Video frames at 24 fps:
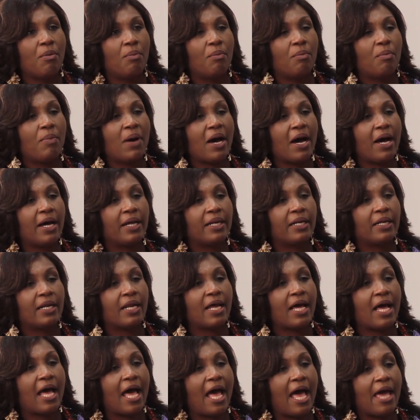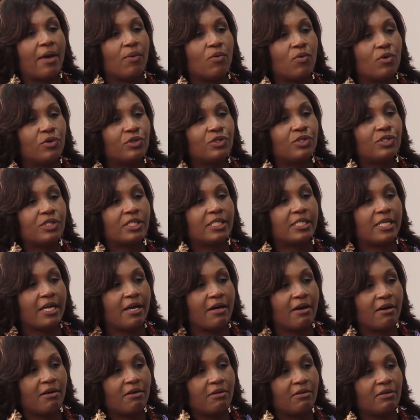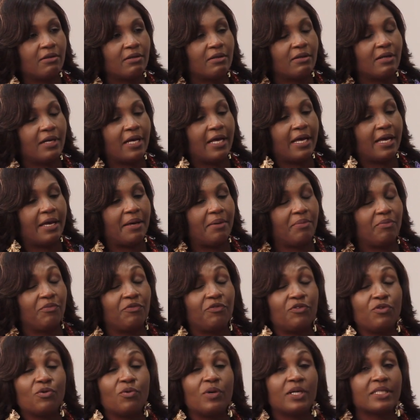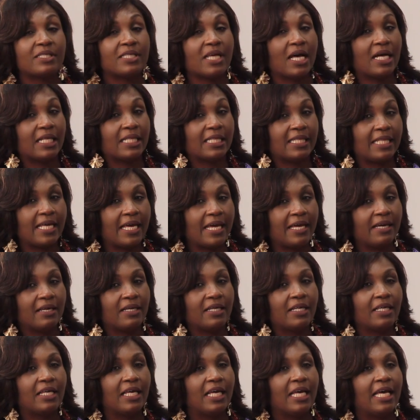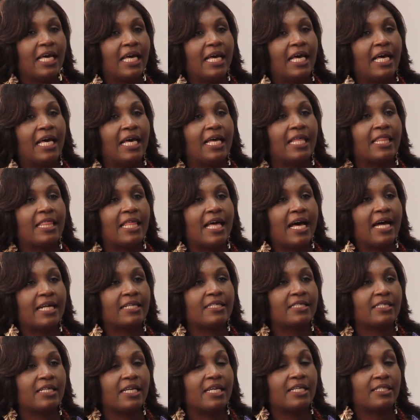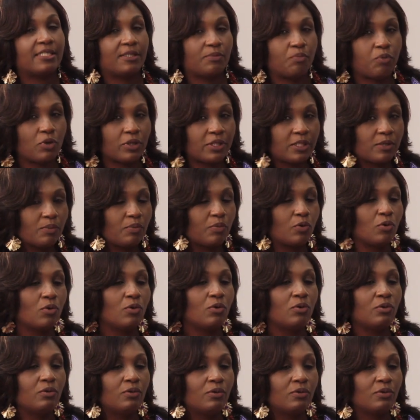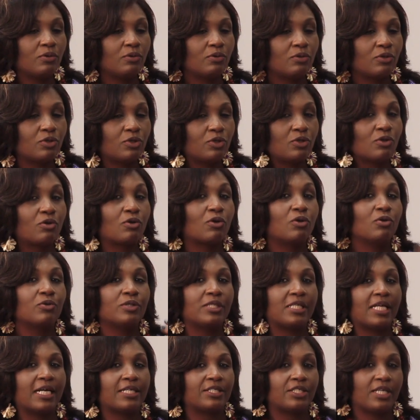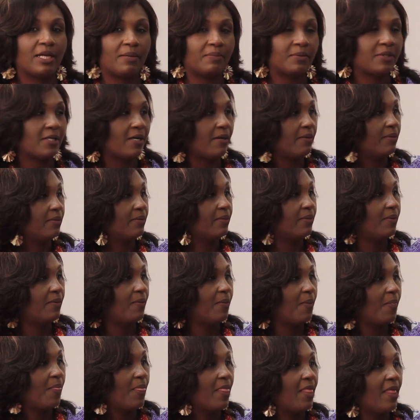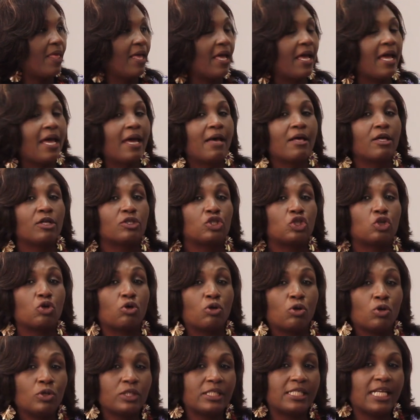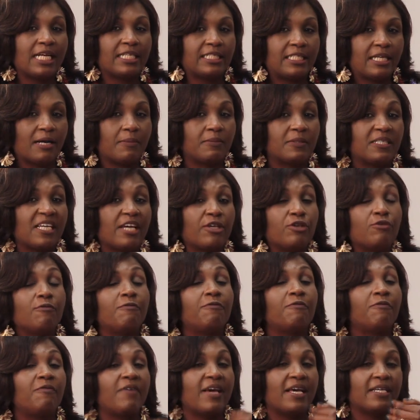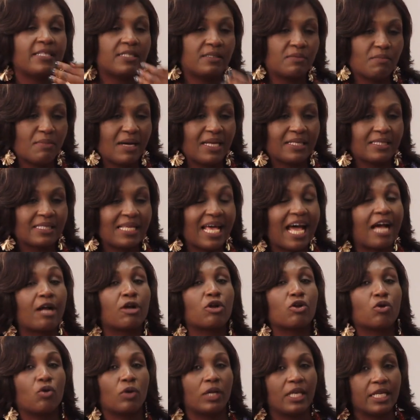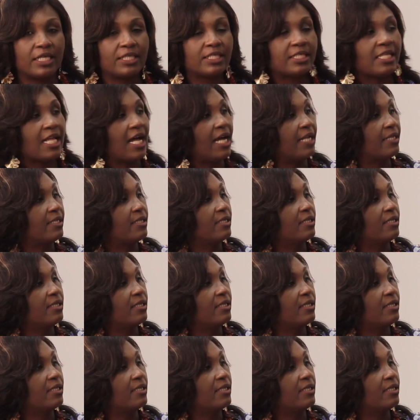But I want to tell um, viewers out there that it's possible to close that chapter. To close that chapter, you first must acknowledge that